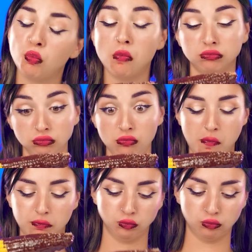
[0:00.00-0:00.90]
But it's not
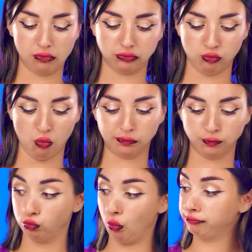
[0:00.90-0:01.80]
Hubba Bubba either.
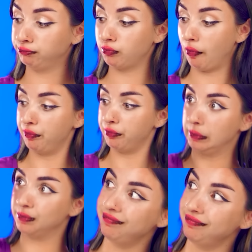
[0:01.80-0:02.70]
I wanna
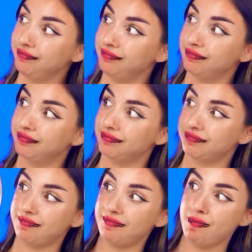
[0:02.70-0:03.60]
see if I can
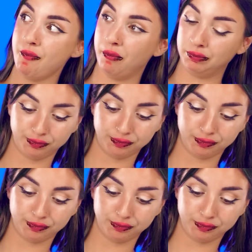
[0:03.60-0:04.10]
modify this corn a